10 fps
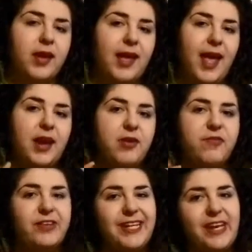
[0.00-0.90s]
kind
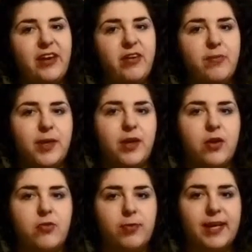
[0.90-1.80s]
of leader, but
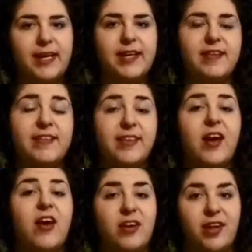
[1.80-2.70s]
not really, is
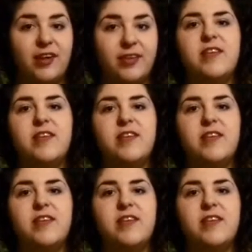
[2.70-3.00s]
Garnet.